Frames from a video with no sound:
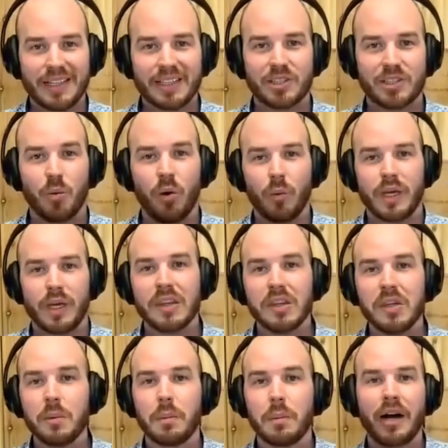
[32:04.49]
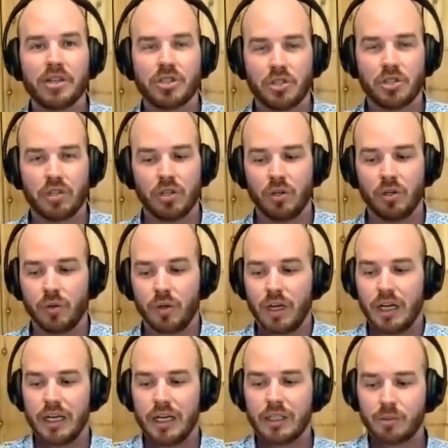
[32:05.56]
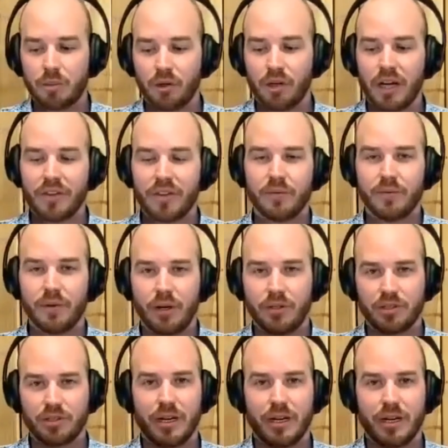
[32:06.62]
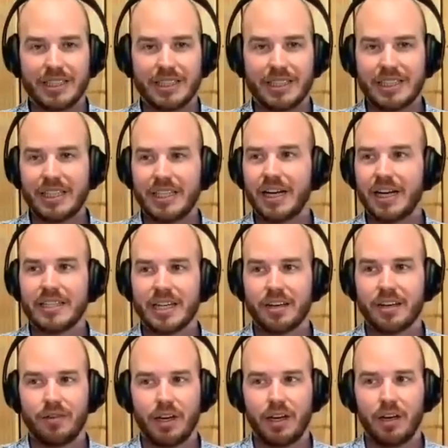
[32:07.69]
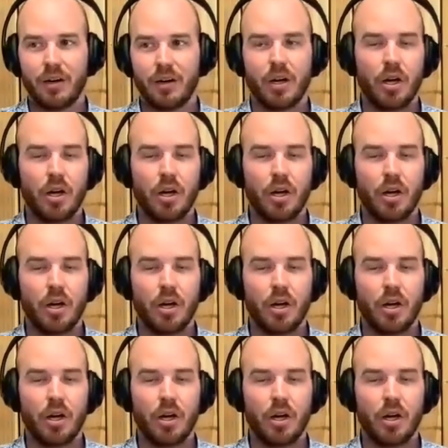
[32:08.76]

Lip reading: And so what we get the buyers to do is pull out their phones, create a 60 to 90 second video.